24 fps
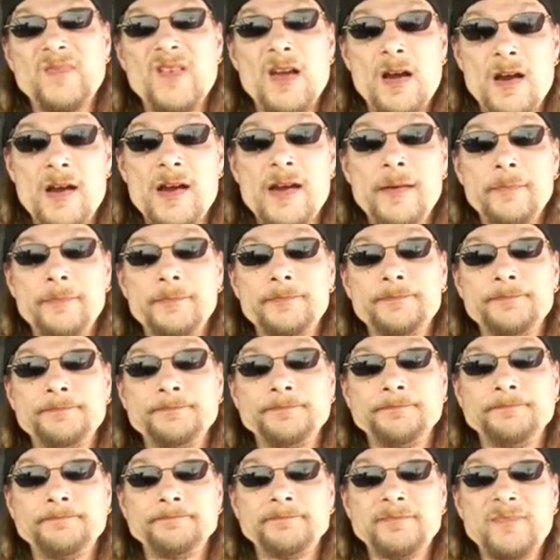Alright.
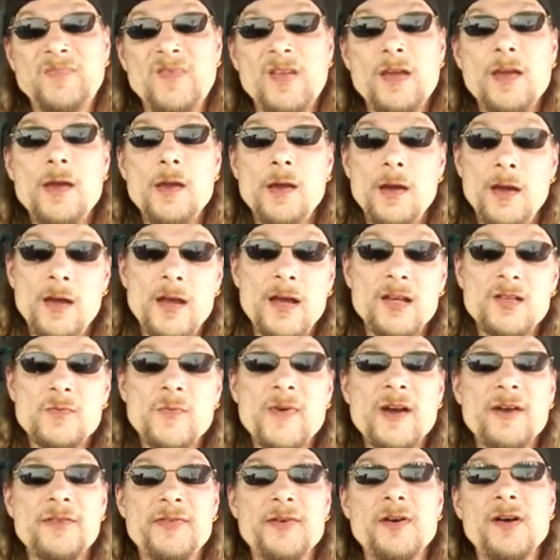Well, that's
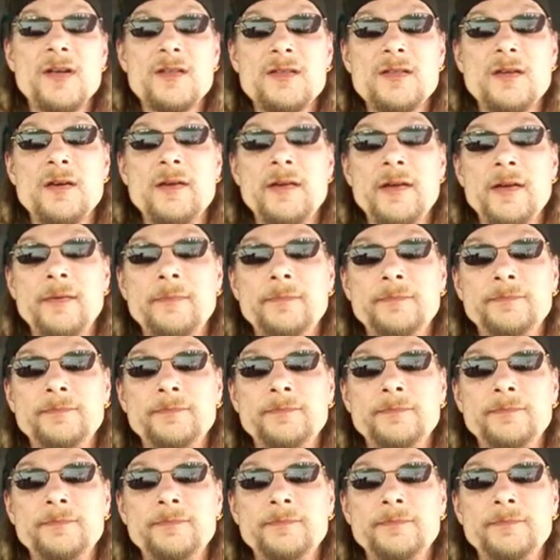my thoughts on it.